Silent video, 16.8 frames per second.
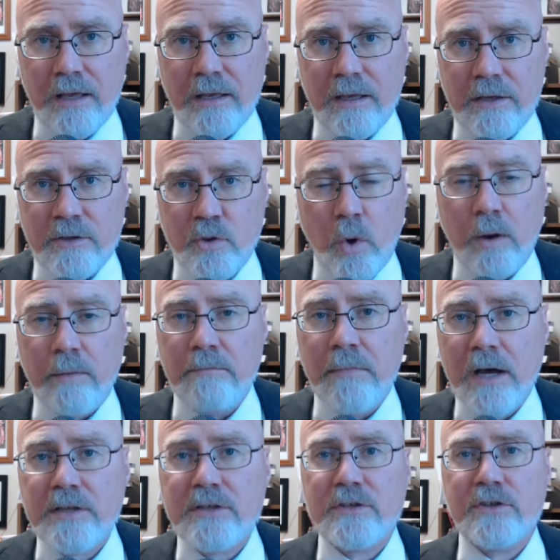So it
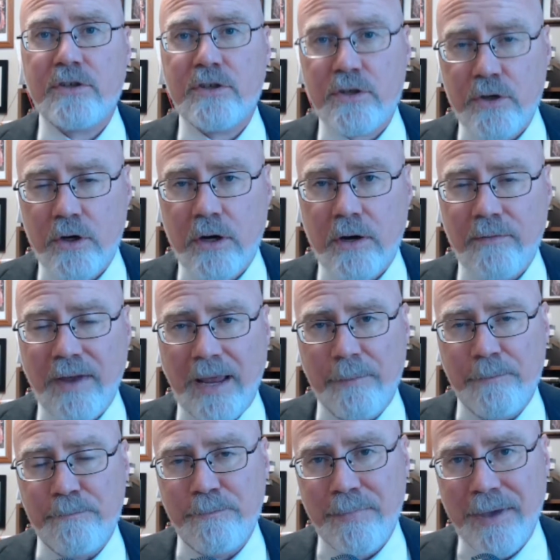must serve a
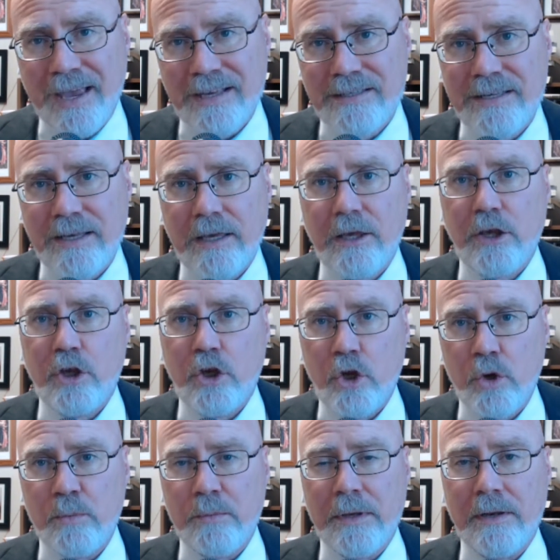basic
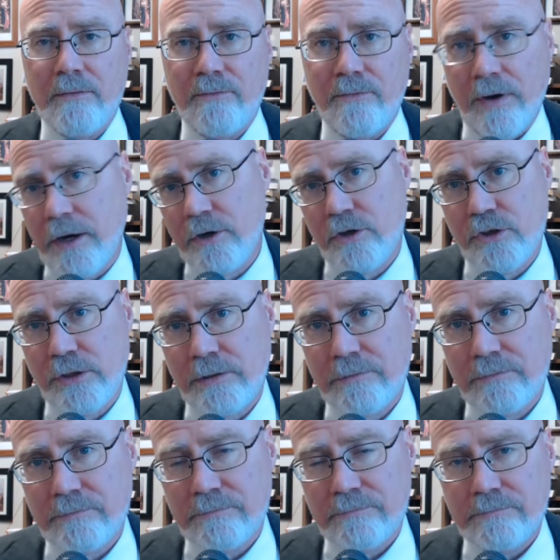human function.
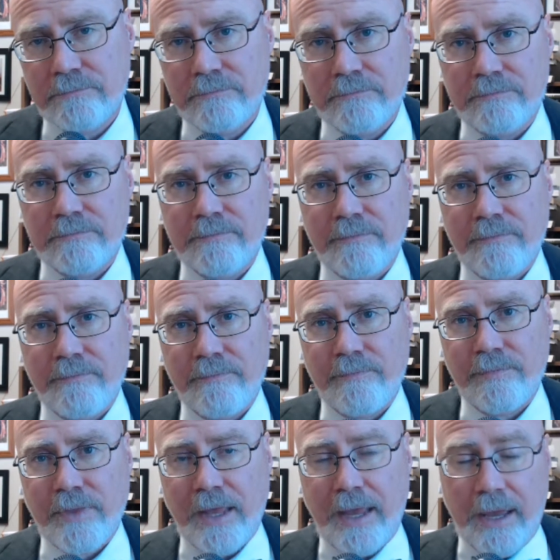
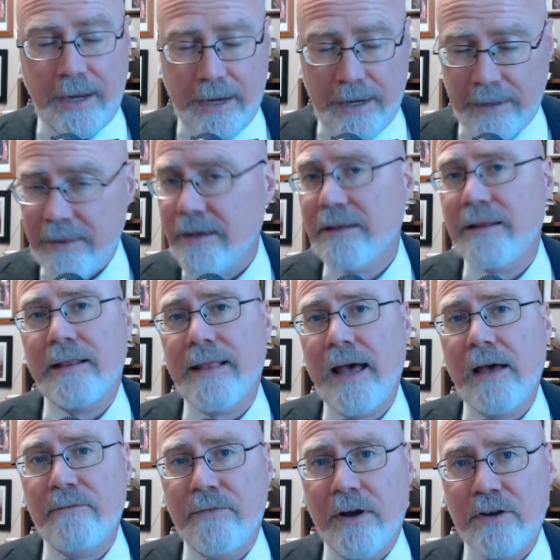And I think that
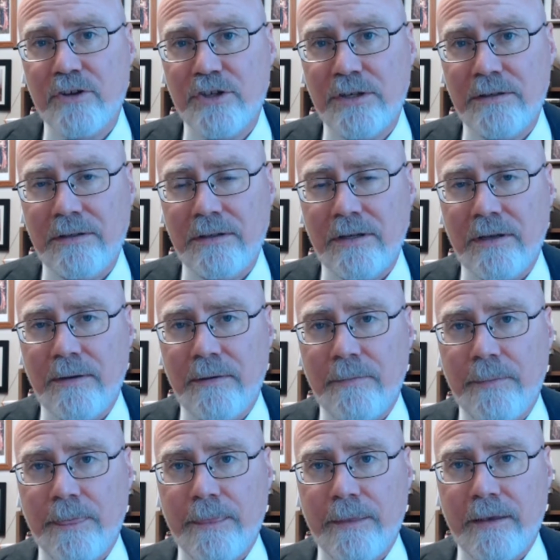that function
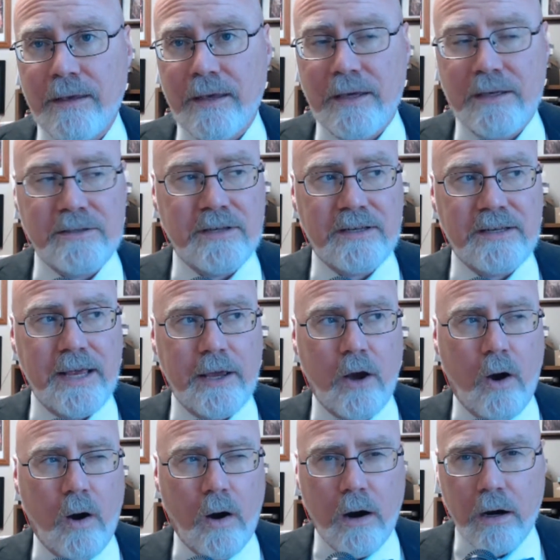is to take
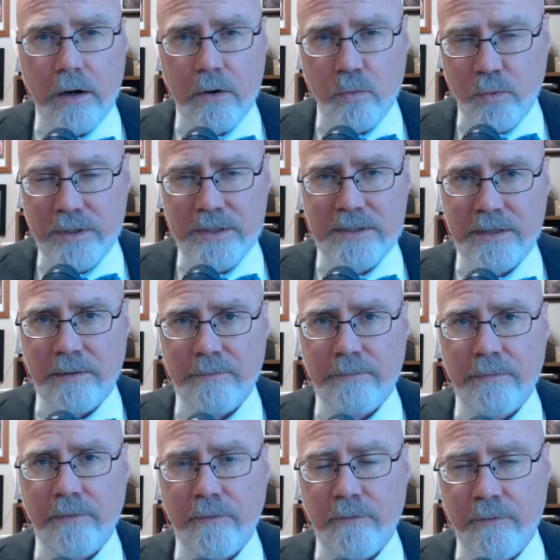hard
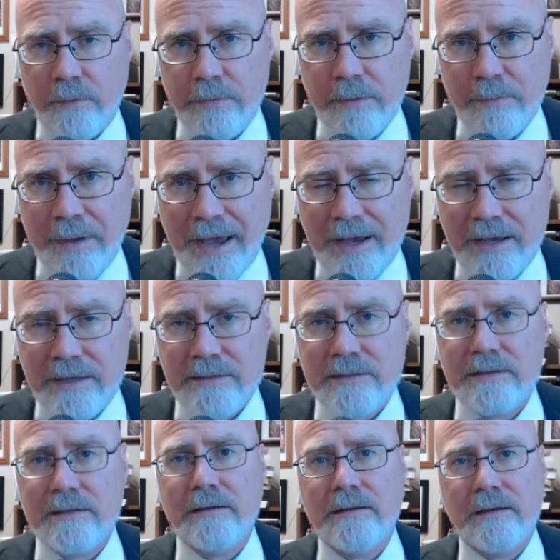wisdom from the
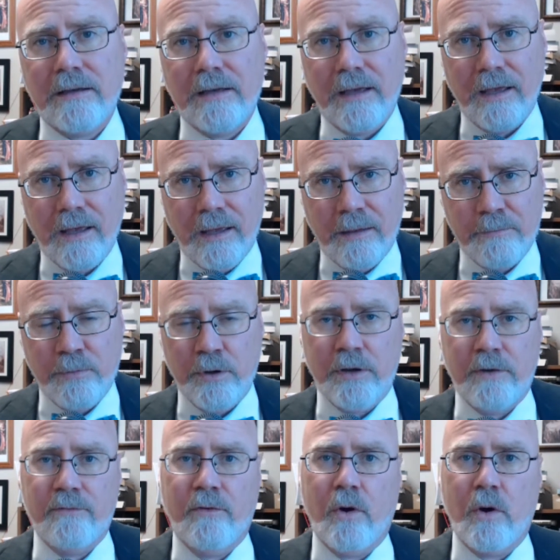past and put
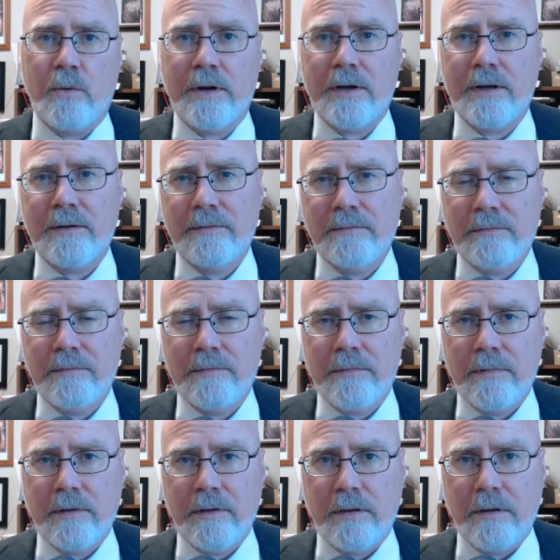it forward.
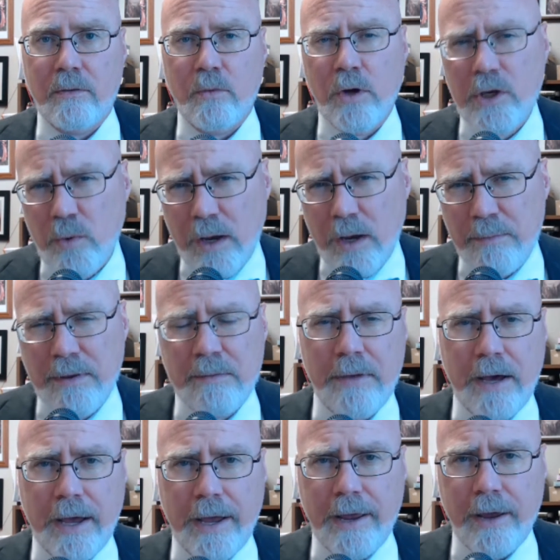What do I mean
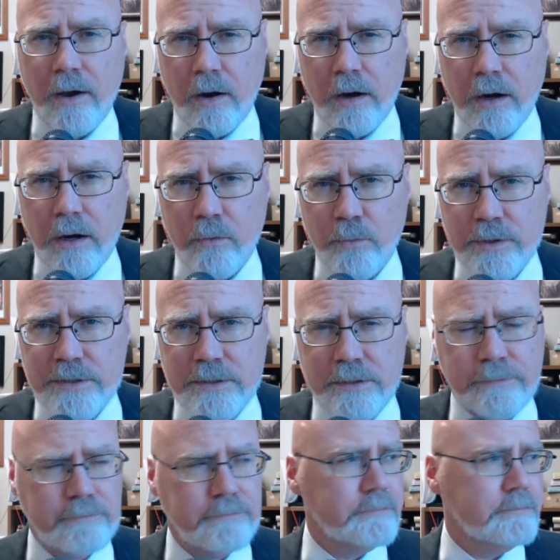by hard wisdom?